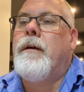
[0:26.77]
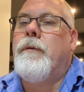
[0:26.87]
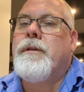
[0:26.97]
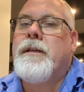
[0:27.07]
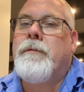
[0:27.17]
It
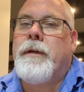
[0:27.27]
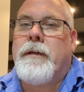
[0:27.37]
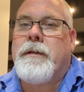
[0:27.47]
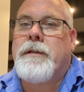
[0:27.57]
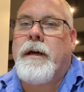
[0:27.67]
was
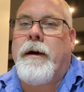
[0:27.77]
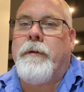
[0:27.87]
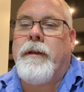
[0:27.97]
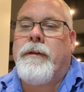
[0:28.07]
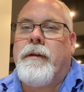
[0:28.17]
intermittent to start
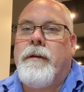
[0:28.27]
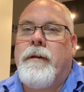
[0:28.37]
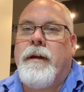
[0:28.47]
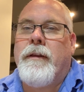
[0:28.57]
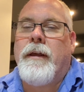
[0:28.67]
with,
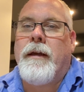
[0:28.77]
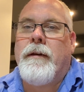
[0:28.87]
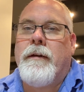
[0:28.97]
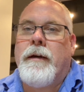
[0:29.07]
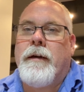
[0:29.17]
and
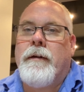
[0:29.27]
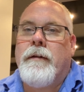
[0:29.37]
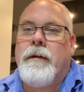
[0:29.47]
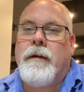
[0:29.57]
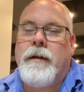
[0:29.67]
then
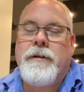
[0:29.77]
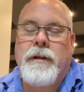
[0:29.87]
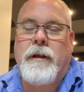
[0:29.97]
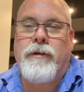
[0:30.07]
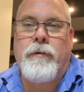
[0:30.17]

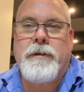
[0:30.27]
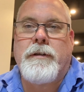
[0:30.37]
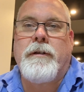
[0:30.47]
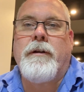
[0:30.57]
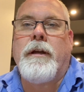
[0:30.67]
initially I thought it was
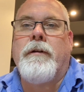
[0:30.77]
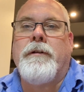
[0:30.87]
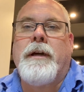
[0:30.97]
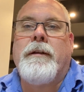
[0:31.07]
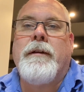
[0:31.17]
just a dirty
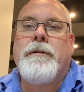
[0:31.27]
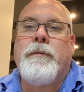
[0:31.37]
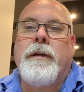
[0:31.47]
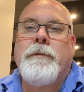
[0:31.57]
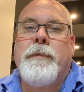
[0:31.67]
contact in the
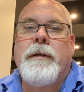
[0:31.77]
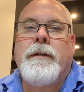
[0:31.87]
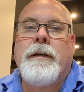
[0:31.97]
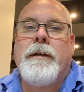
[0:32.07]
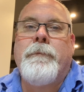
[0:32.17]
switch, but
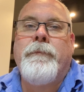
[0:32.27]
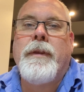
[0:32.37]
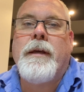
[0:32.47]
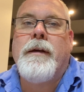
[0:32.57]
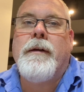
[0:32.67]

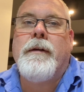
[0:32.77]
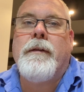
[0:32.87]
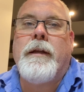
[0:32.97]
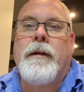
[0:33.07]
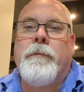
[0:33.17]

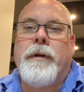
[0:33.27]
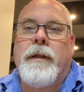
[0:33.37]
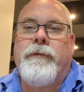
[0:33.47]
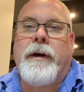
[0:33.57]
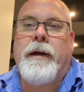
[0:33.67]
then it
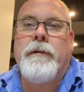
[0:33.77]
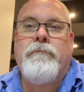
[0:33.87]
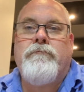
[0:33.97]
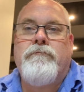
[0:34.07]
completely failed.